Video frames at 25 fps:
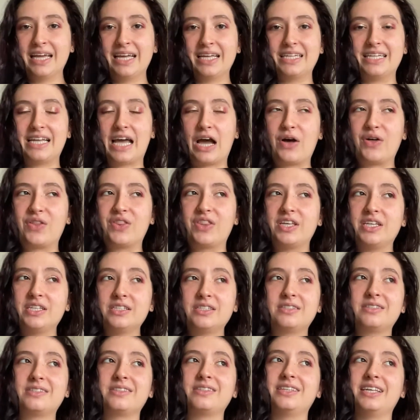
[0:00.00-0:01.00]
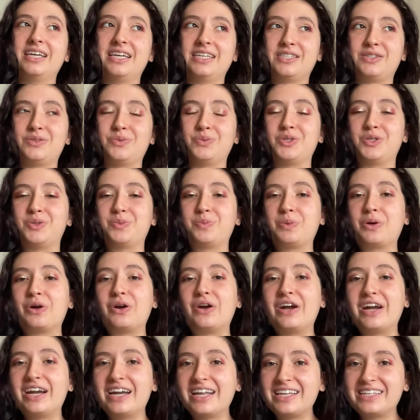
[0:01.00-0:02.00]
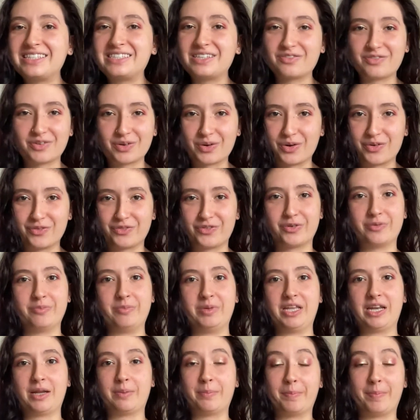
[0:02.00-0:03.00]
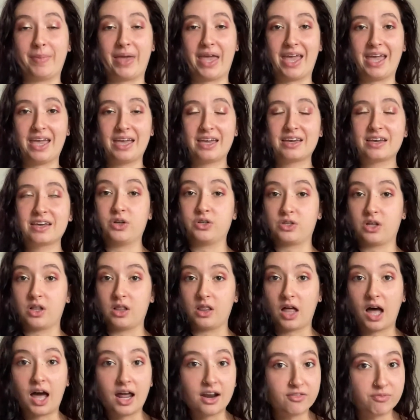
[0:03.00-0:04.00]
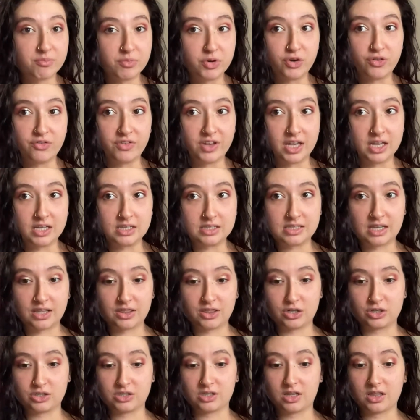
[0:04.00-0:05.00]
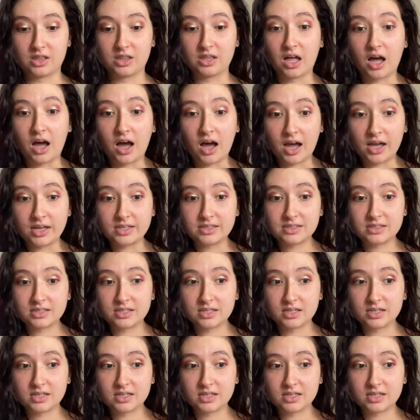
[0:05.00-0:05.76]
Now this list was pretty difficult for me to make. There's a lot of movies, there's a lot